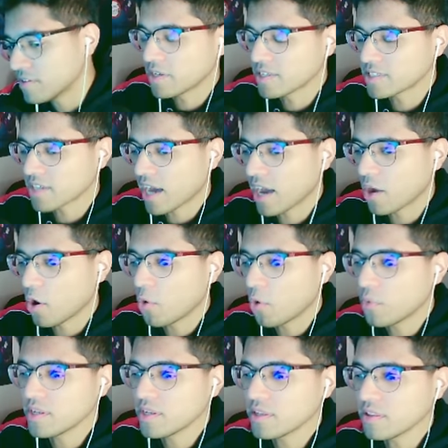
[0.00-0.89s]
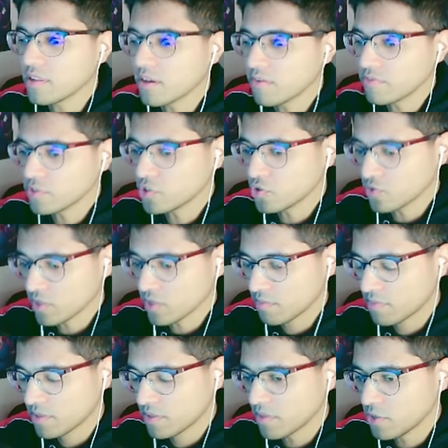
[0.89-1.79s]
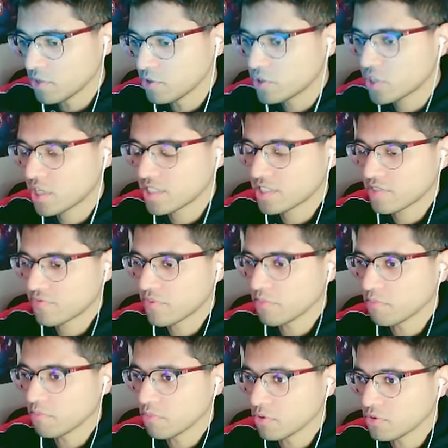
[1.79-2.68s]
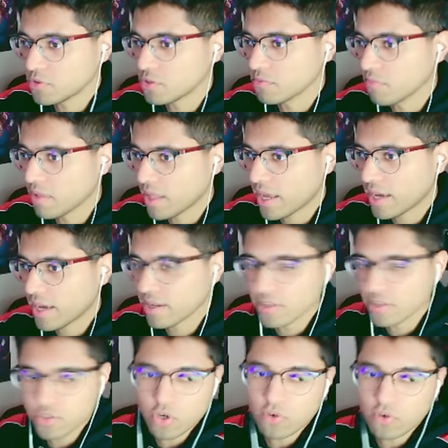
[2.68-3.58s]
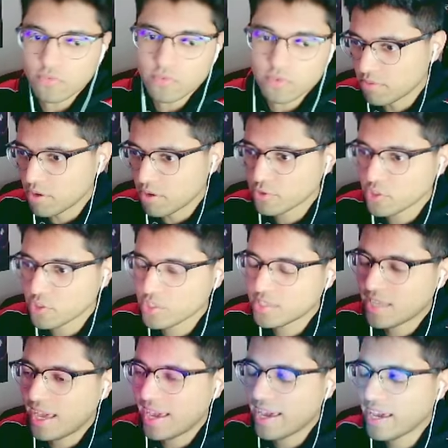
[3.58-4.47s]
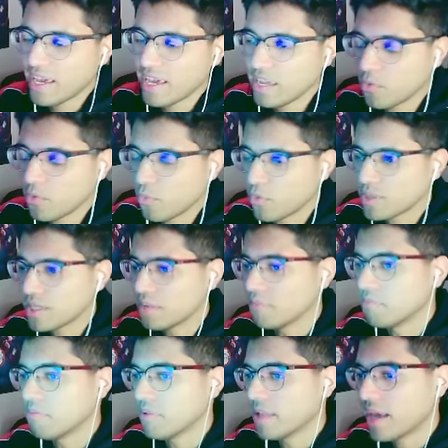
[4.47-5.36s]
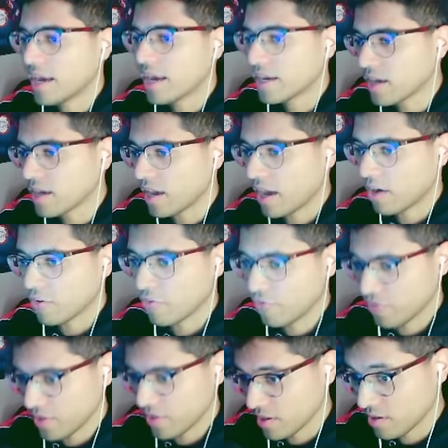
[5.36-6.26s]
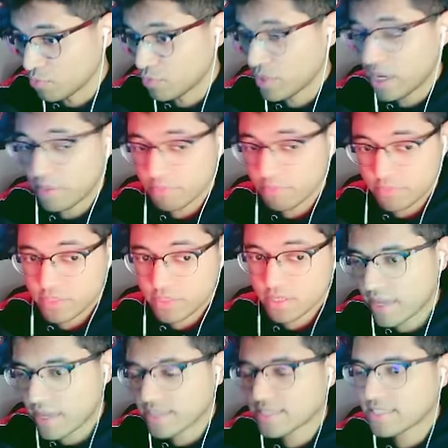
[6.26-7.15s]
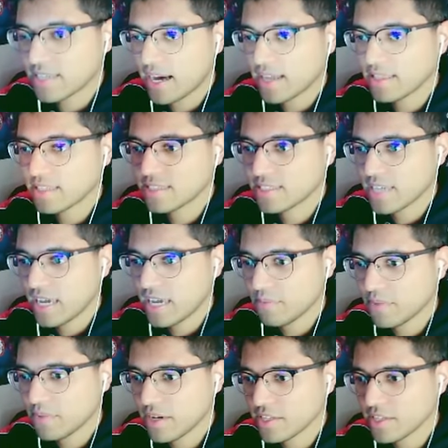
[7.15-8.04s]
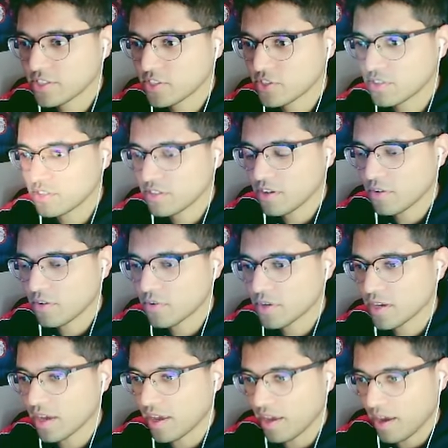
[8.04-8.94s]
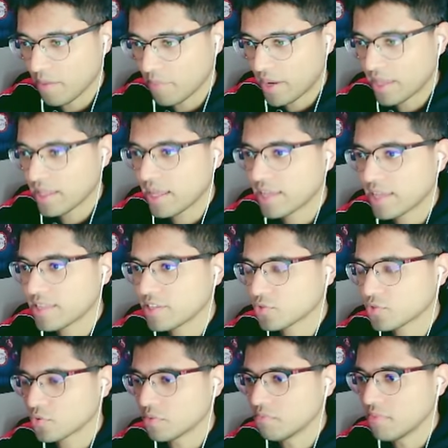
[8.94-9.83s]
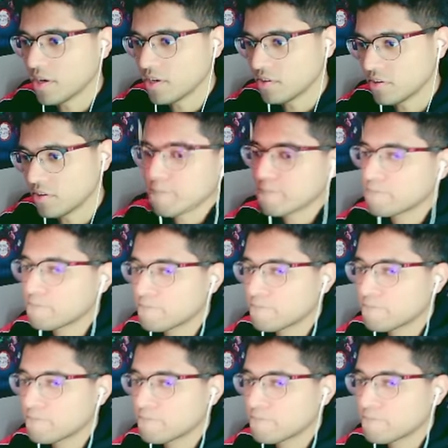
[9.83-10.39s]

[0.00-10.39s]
Because I already love his drip, but you change it from blue to black and it's over. Bro's tan with a black outfit. Ripped. That's not the same Lancer? Okay, I might like this one better.